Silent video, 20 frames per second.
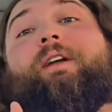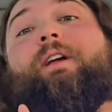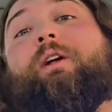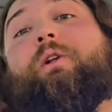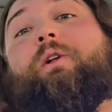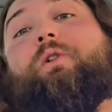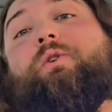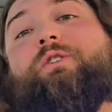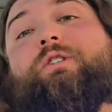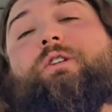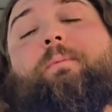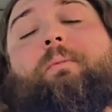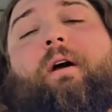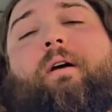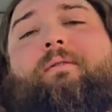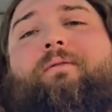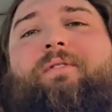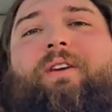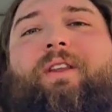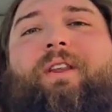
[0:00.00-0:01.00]
by the conclusion of
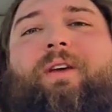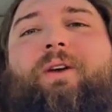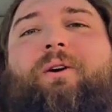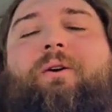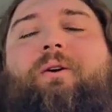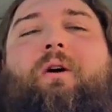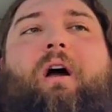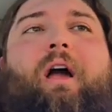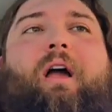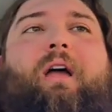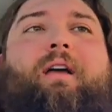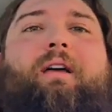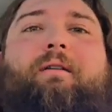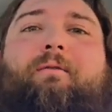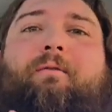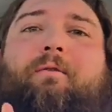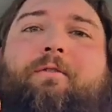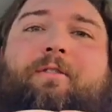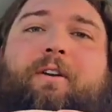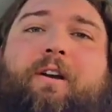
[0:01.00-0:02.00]
my video,
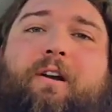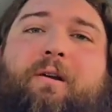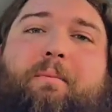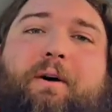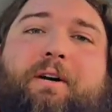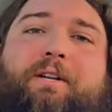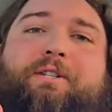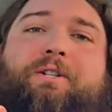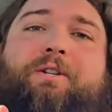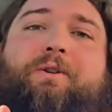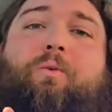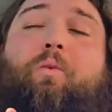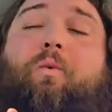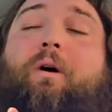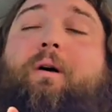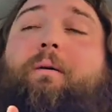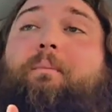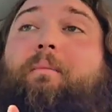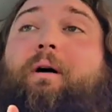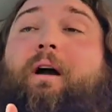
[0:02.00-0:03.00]
I very much
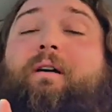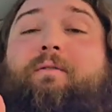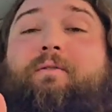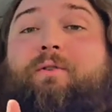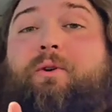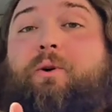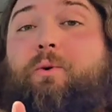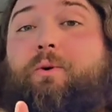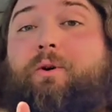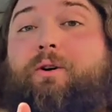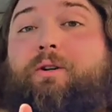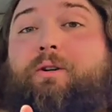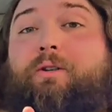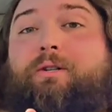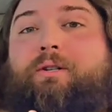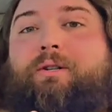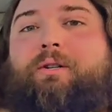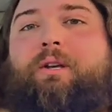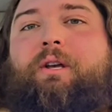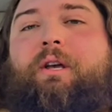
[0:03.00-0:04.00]
want my
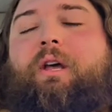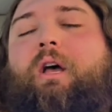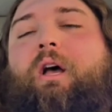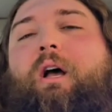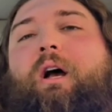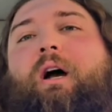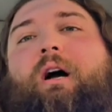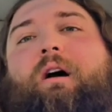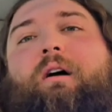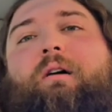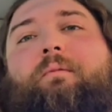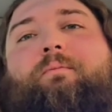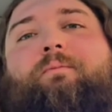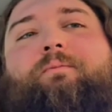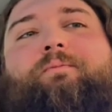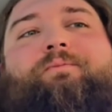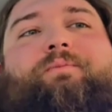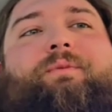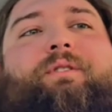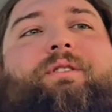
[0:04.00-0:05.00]
viewers
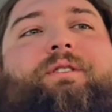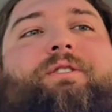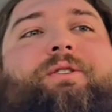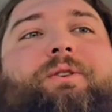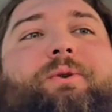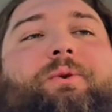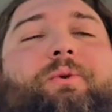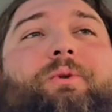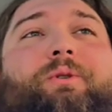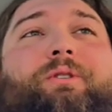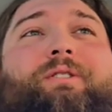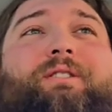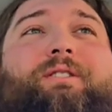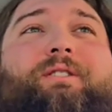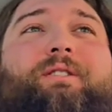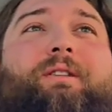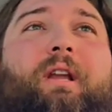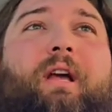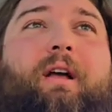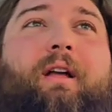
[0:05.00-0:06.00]
to
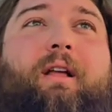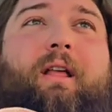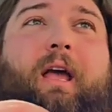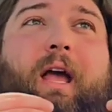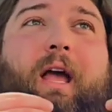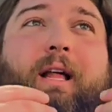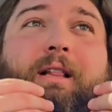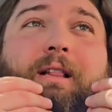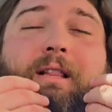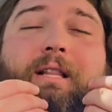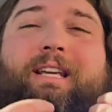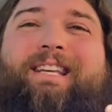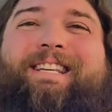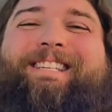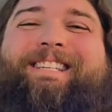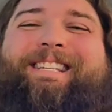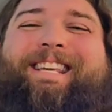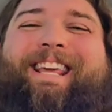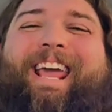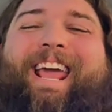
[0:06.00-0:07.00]
at
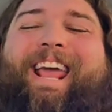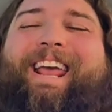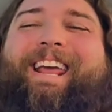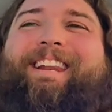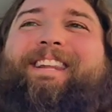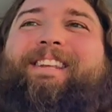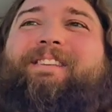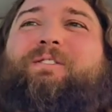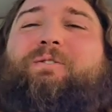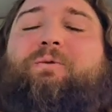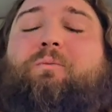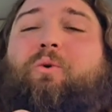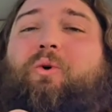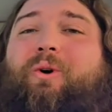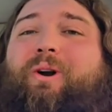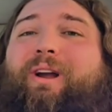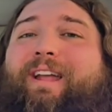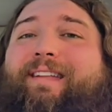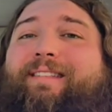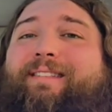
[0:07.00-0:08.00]
least gain some
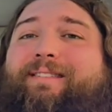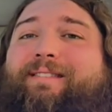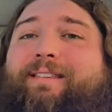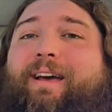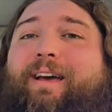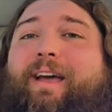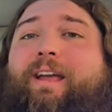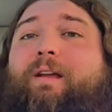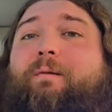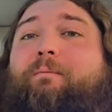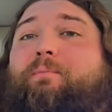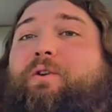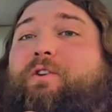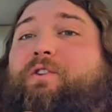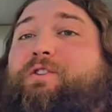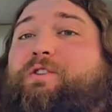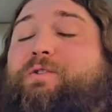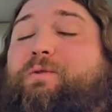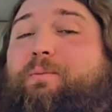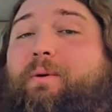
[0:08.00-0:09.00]
more insight and
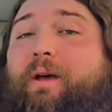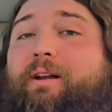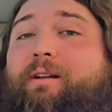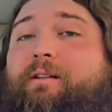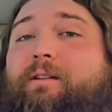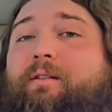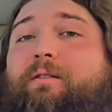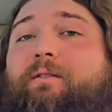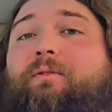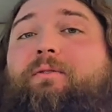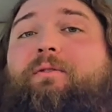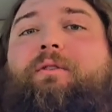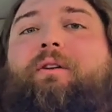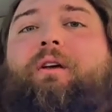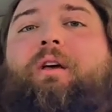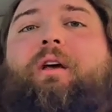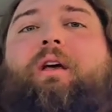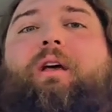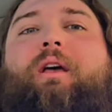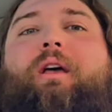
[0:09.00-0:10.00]
perspective
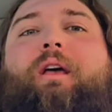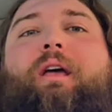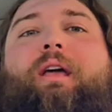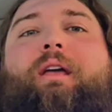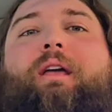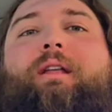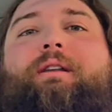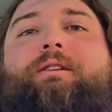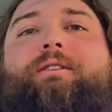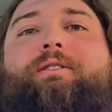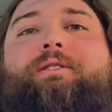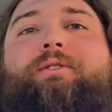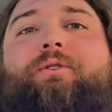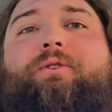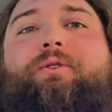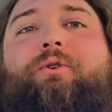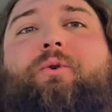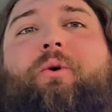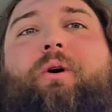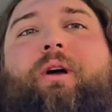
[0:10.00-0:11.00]

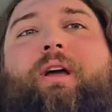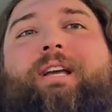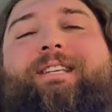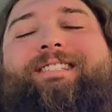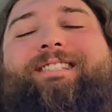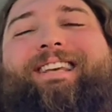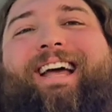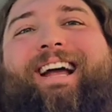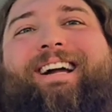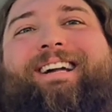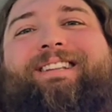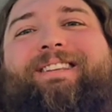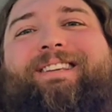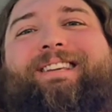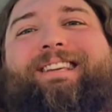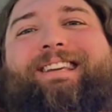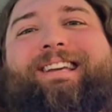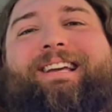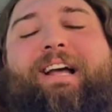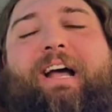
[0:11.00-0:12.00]
into
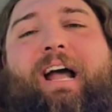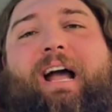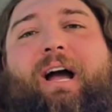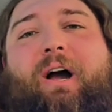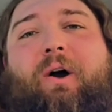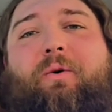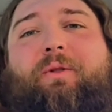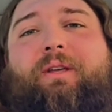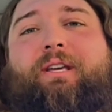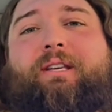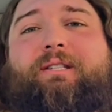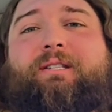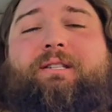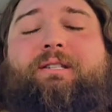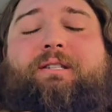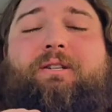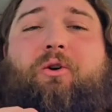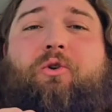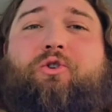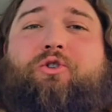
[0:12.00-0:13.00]
exactly how these
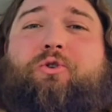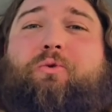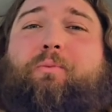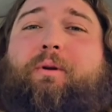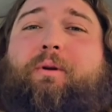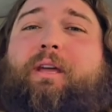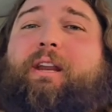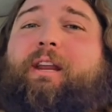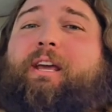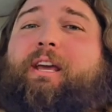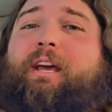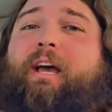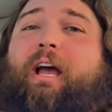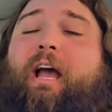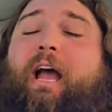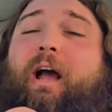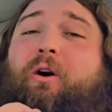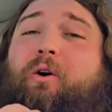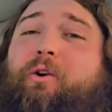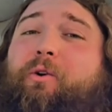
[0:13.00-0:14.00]
social
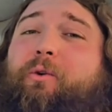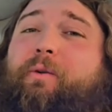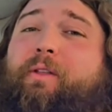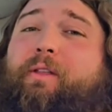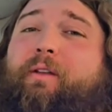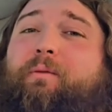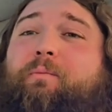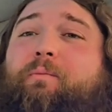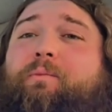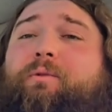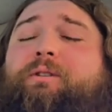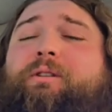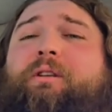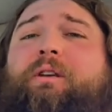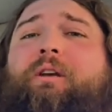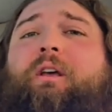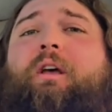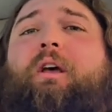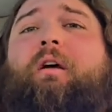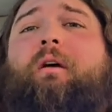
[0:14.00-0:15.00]
media algorithms
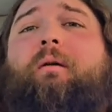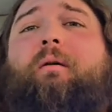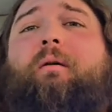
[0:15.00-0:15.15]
